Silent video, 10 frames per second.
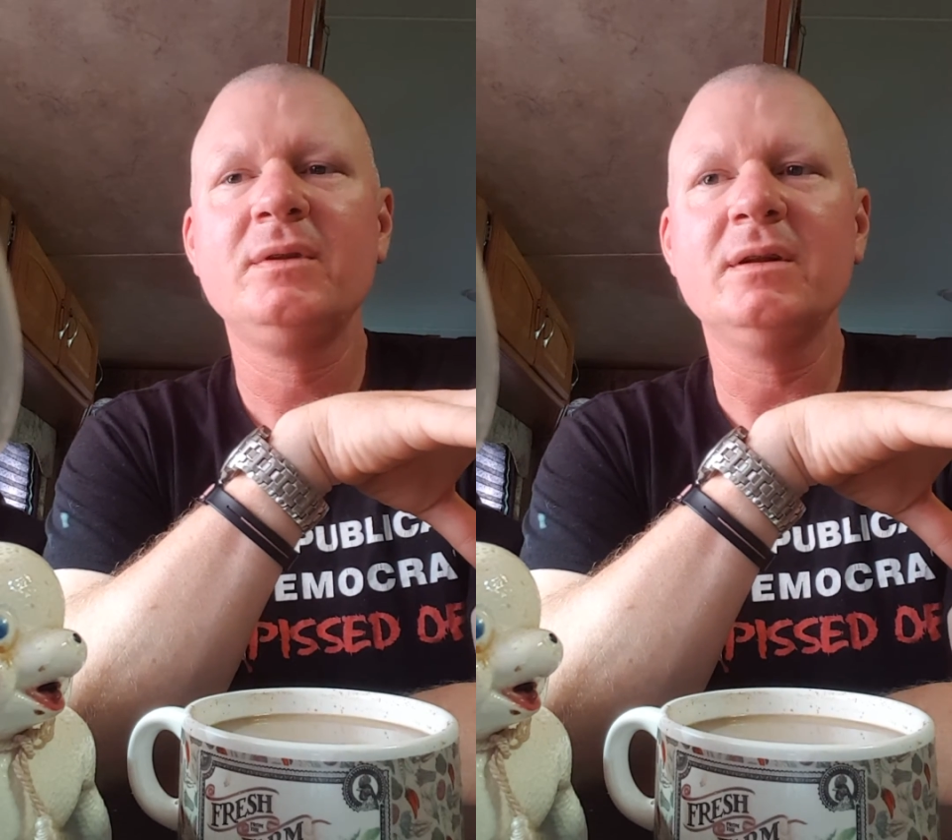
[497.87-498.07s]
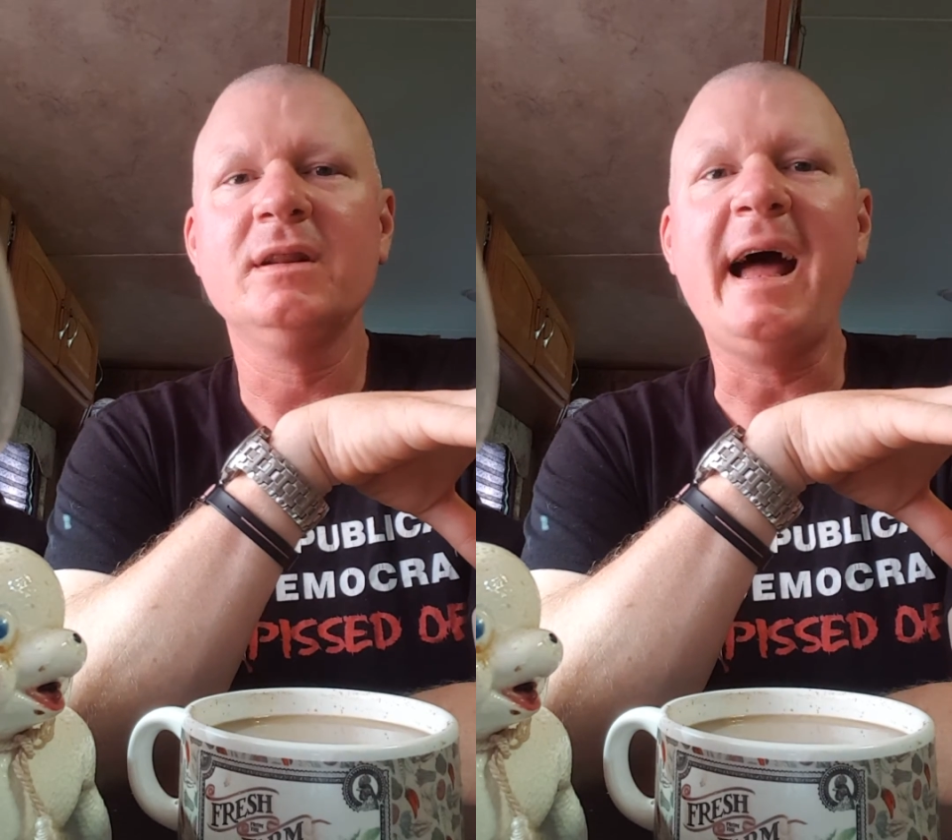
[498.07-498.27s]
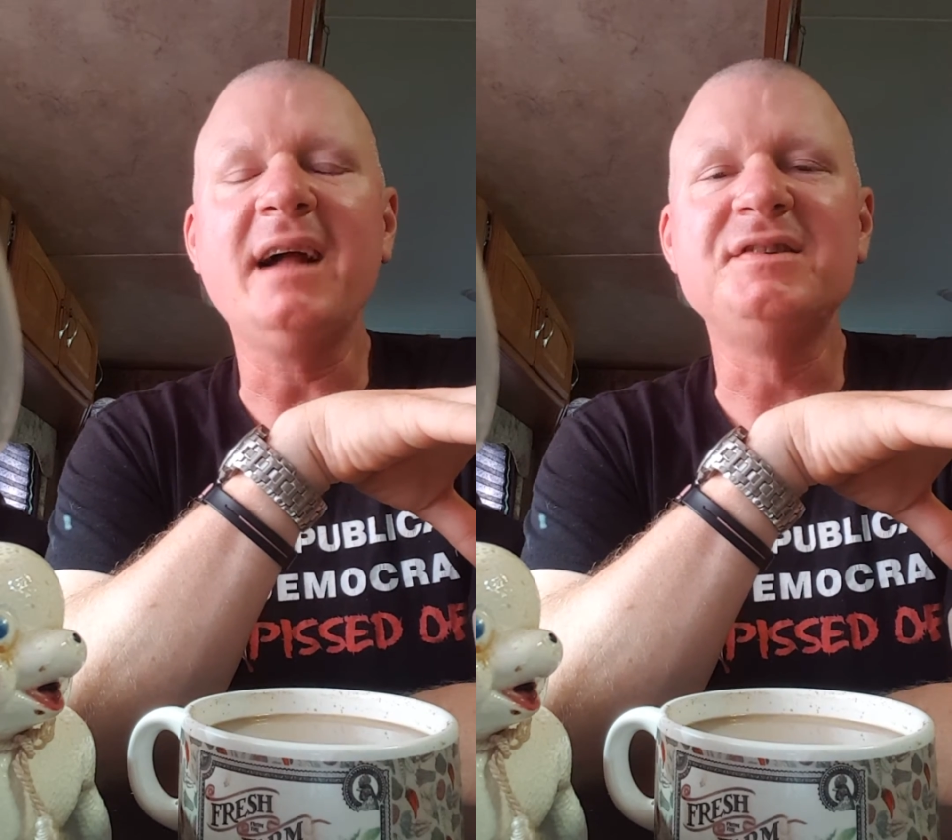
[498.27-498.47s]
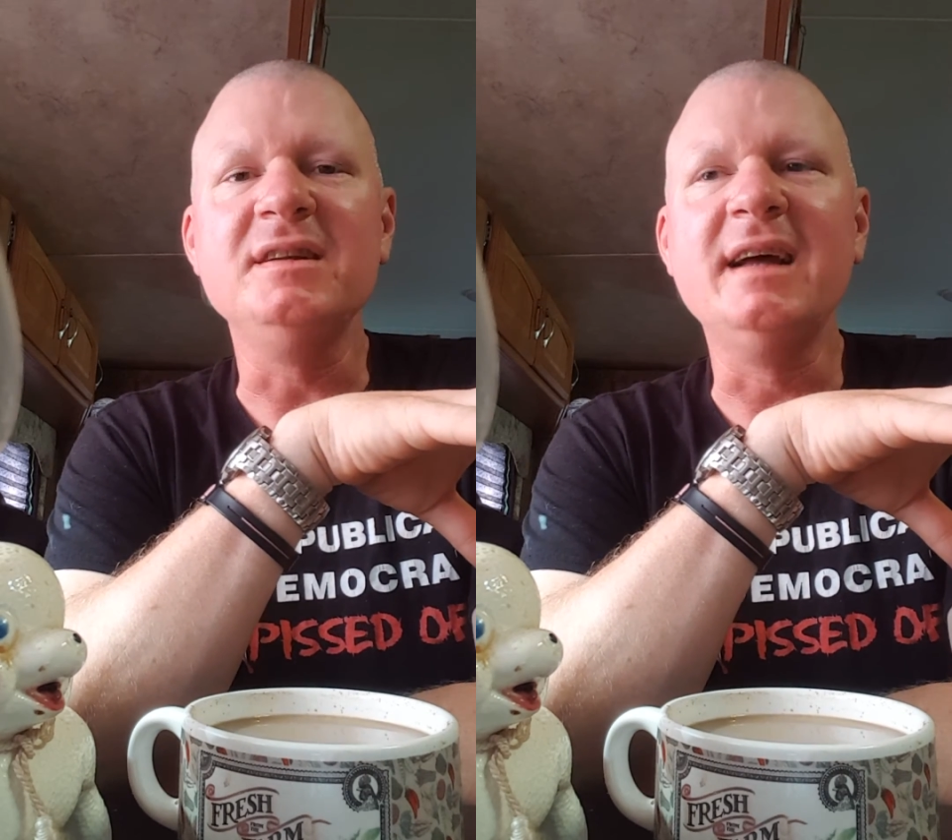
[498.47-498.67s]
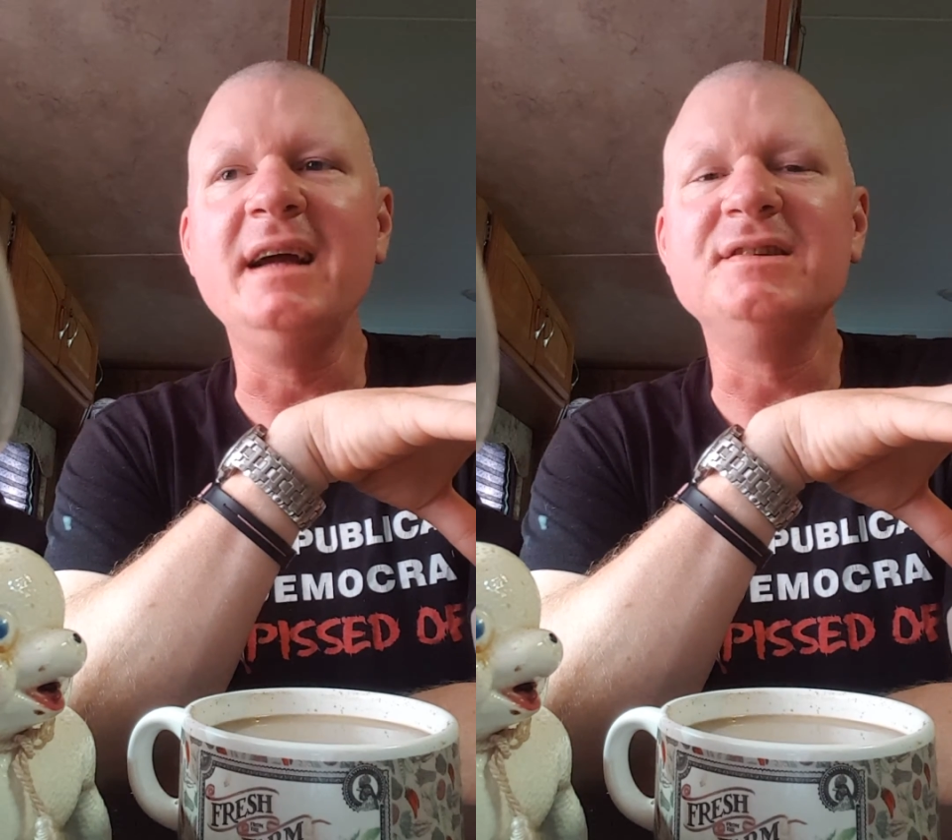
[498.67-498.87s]

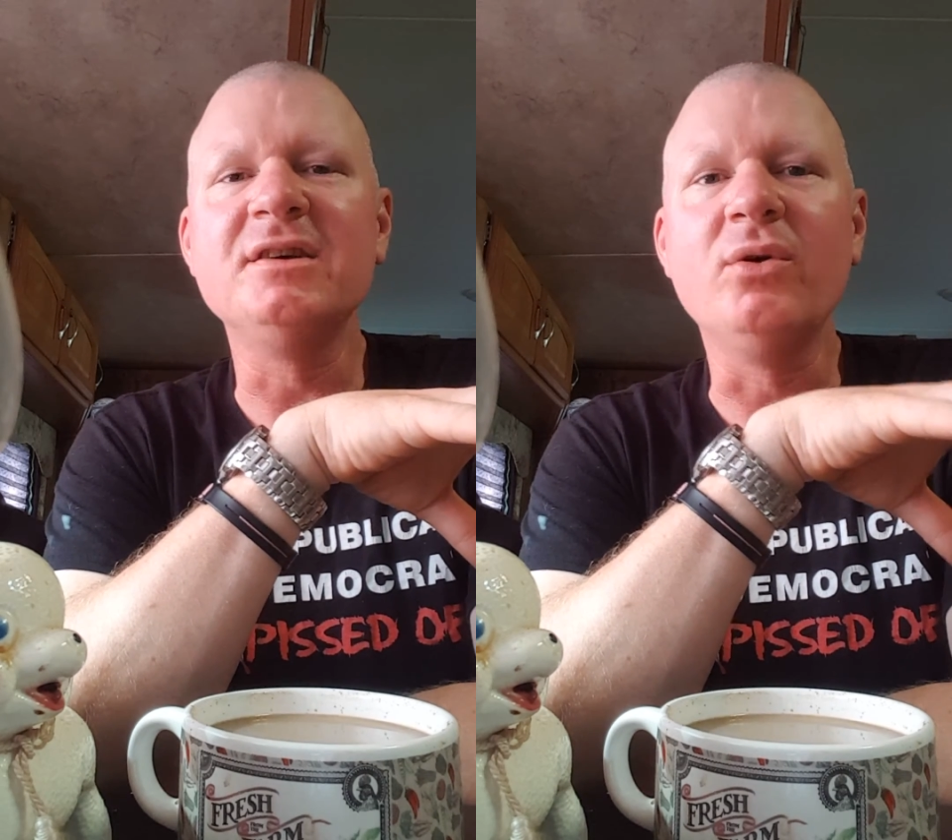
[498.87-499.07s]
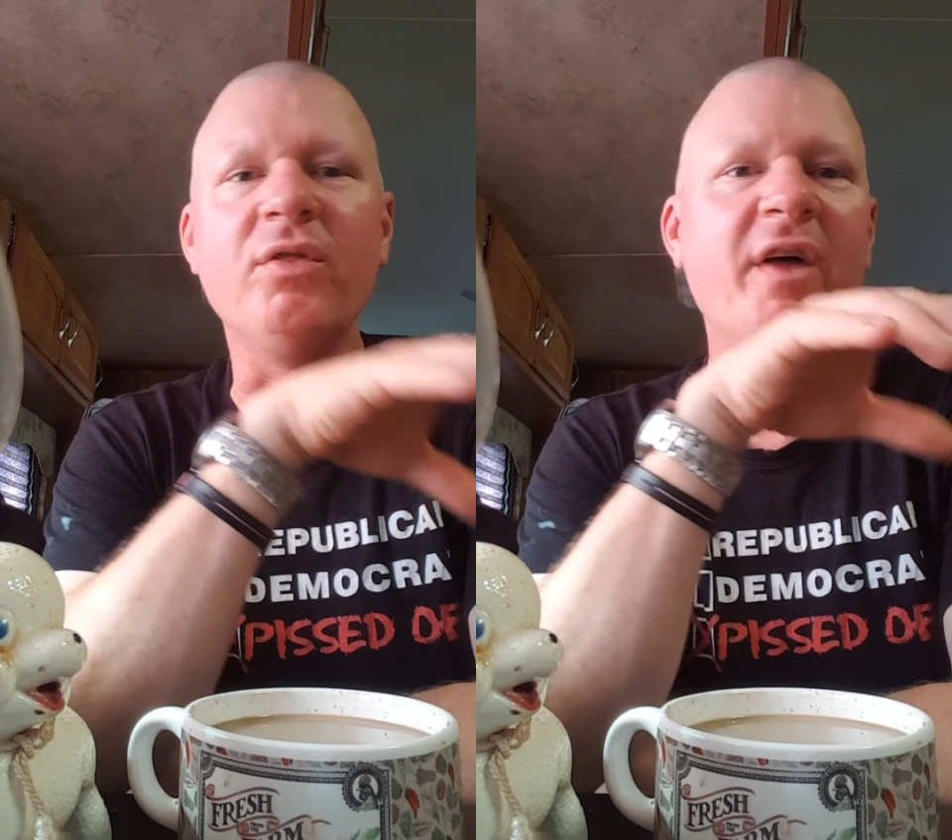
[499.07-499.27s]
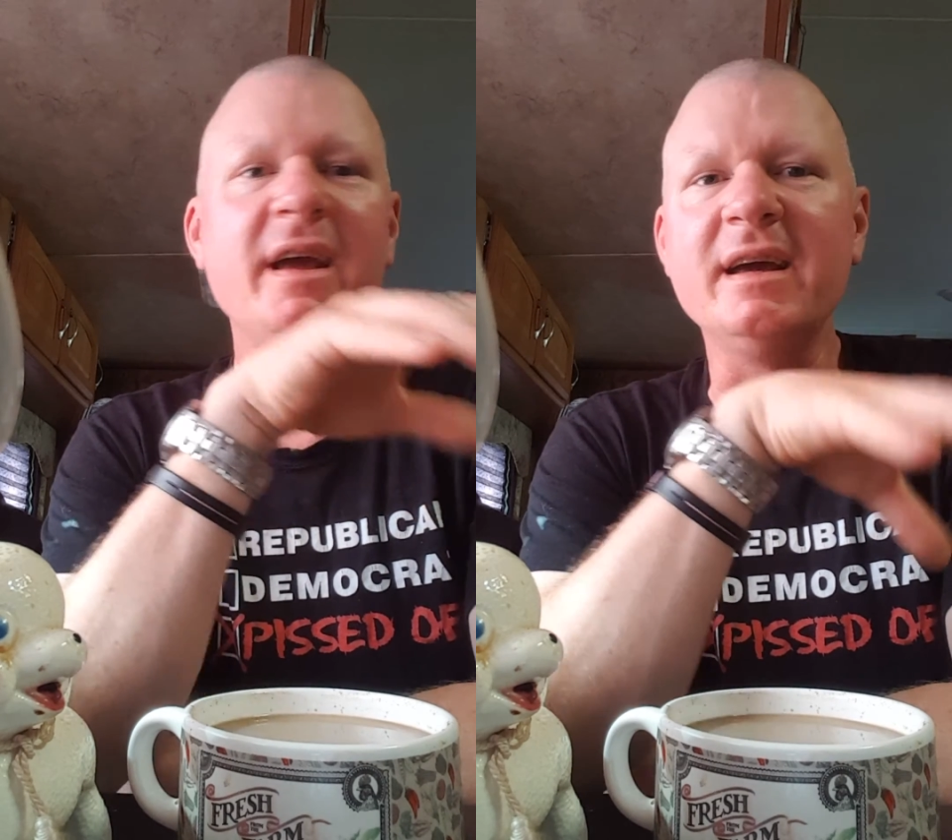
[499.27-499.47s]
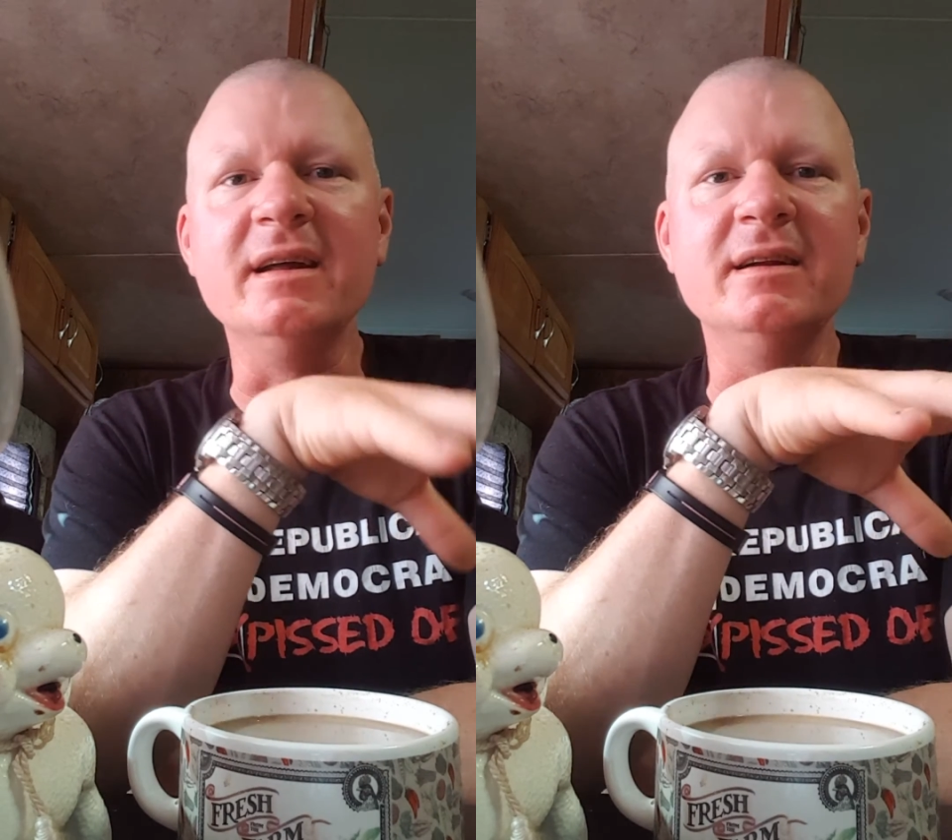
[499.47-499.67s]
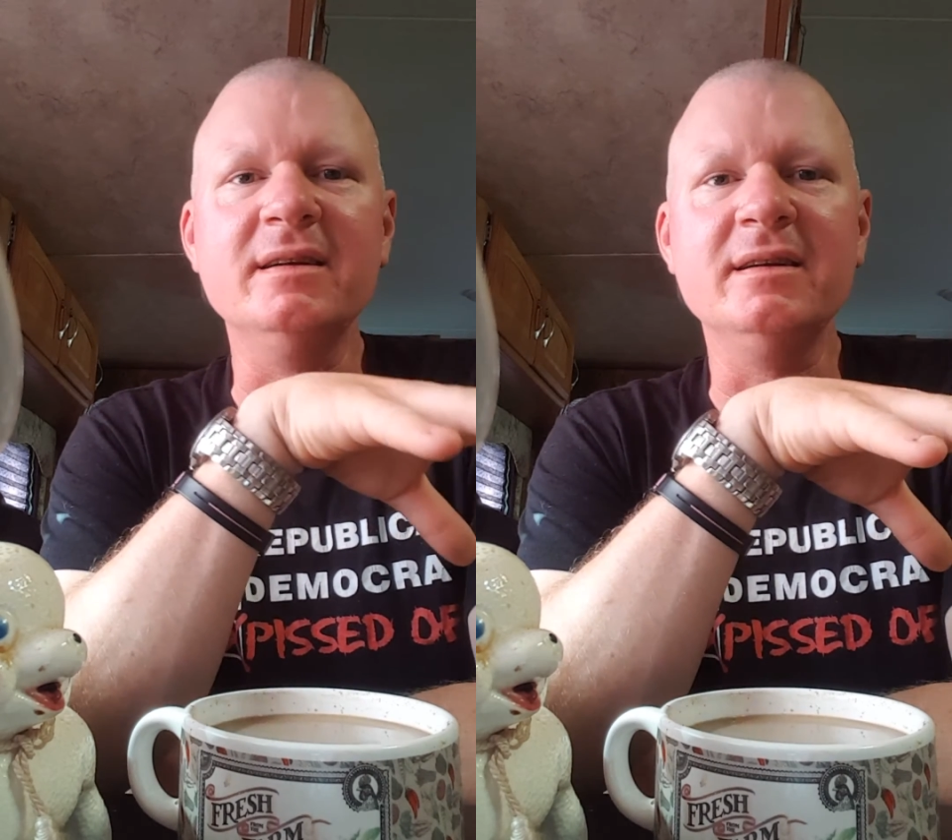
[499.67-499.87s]
lackadaisical
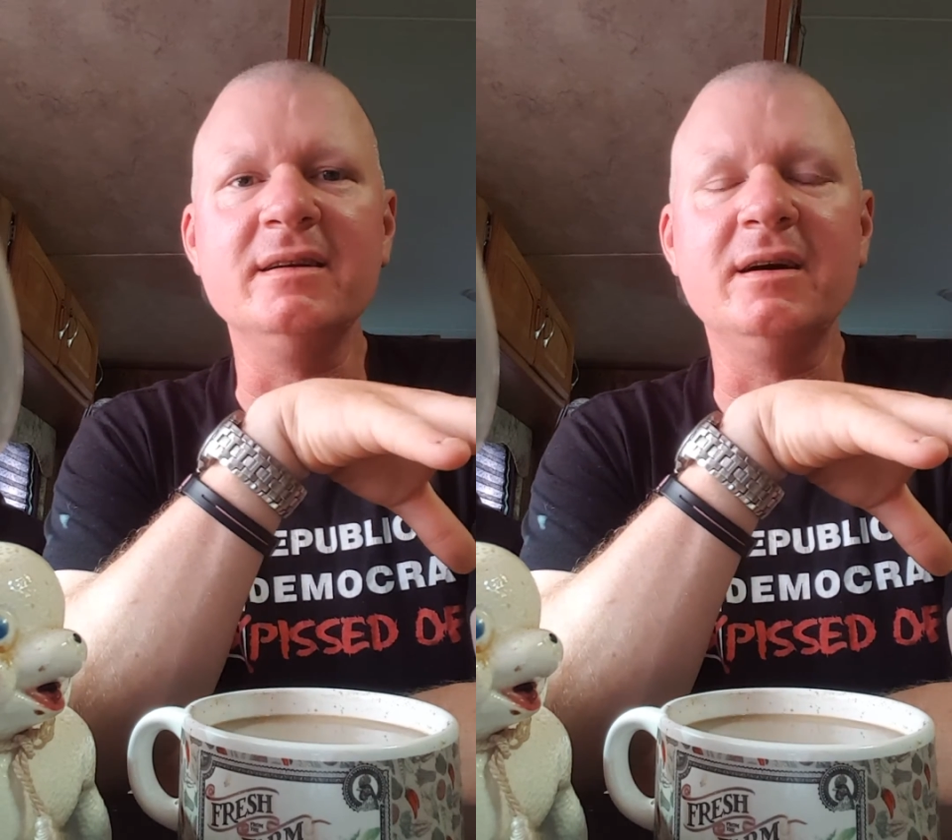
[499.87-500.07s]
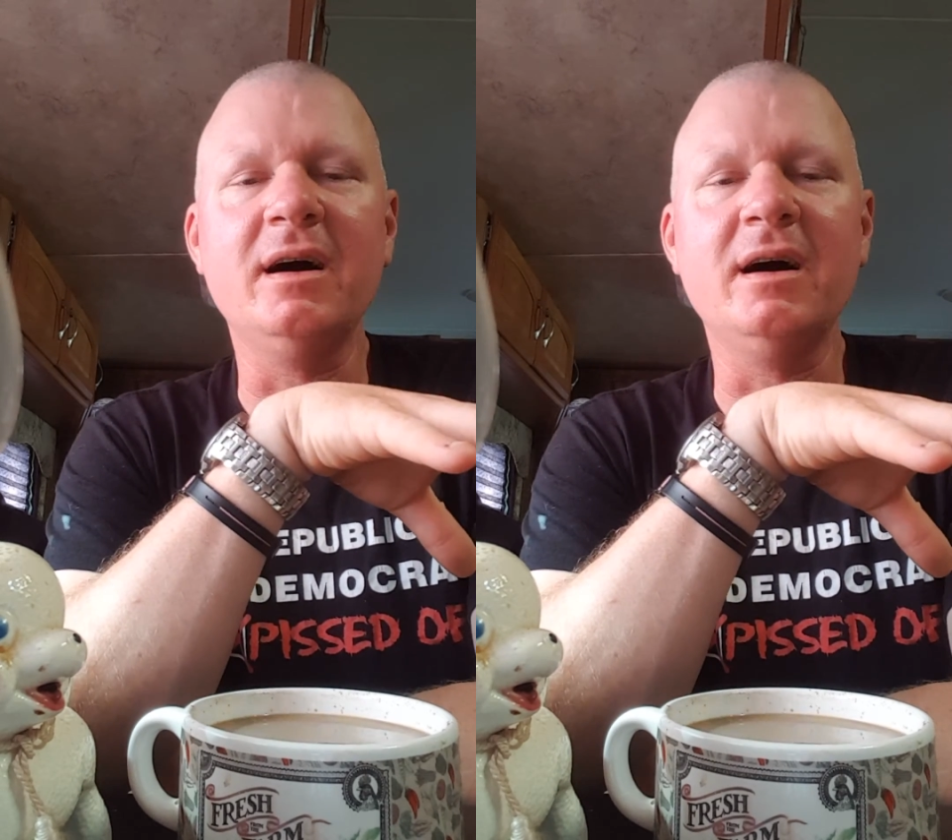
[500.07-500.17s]
thinking,